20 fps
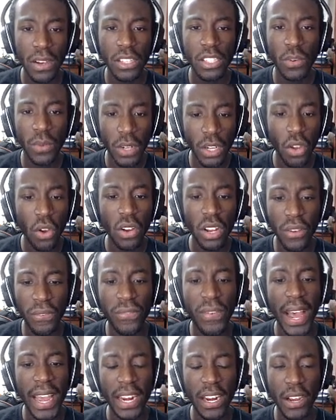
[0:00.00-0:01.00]
so we're gonna go into
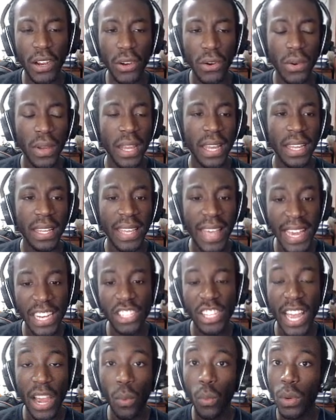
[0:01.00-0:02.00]
Fido,
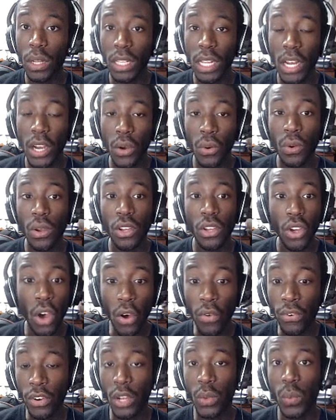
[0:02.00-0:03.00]
catch that Willow,
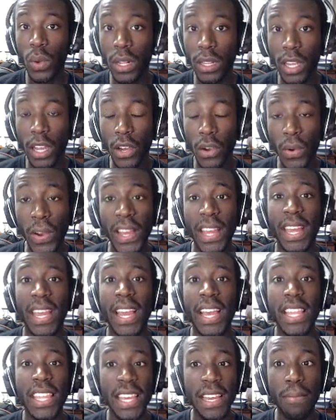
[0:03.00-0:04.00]
go for the Willow,
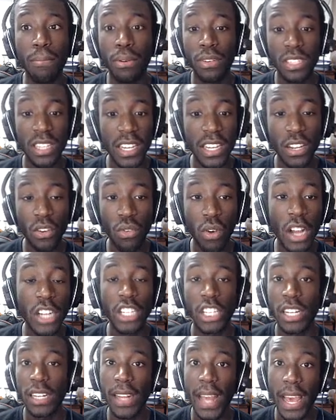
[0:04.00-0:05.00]
and then proceed to
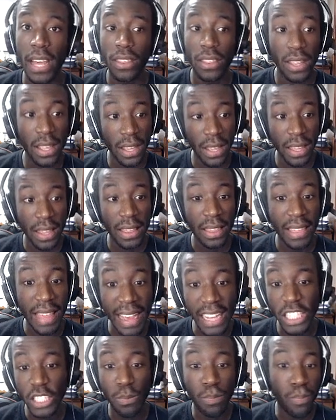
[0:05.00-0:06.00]
crunch it to death.
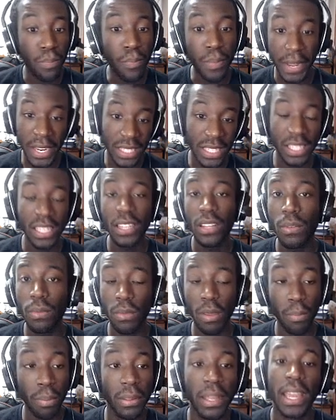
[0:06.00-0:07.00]
That's basically
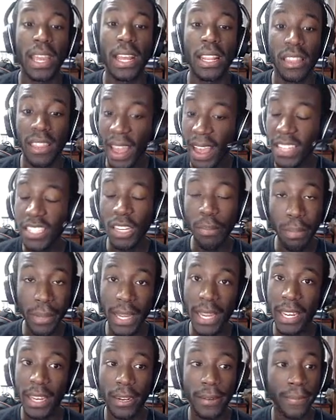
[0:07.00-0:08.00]
the plan. That's the
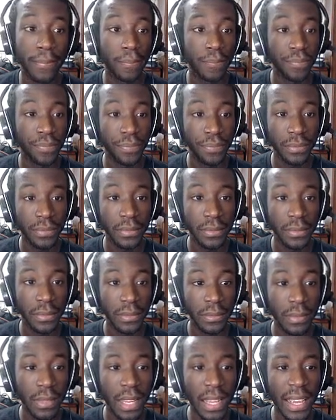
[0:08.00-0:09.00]
plan.
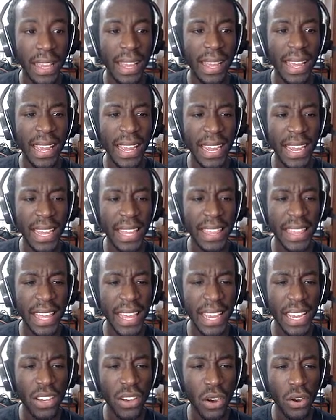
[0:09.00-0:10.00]
And
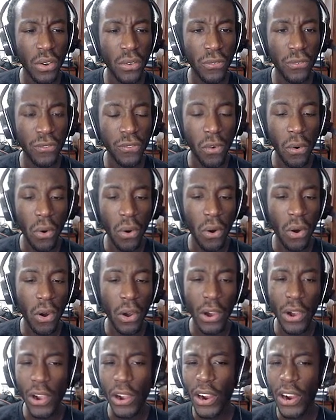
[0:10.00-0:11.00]
they go
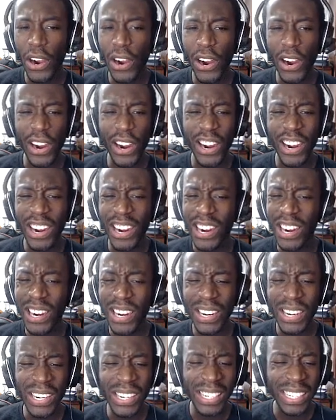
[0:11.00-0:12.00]

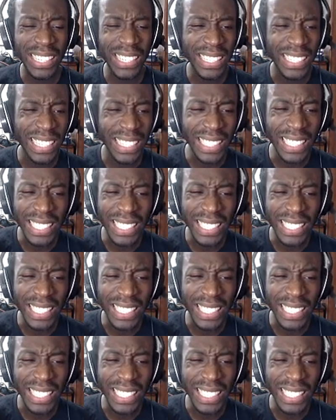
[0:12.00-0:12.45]
for